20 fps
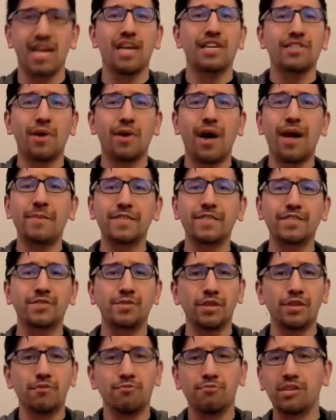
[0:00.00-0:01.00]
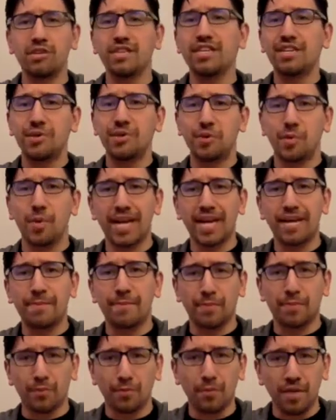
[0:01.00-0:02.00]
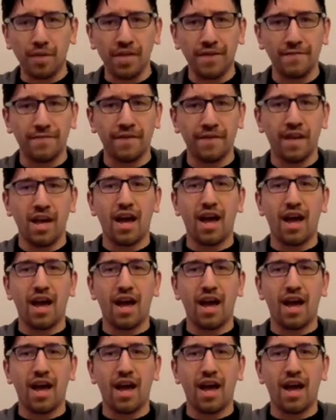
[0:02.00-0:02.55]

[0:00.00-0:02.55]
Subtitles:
So I'm just doing really quick, brief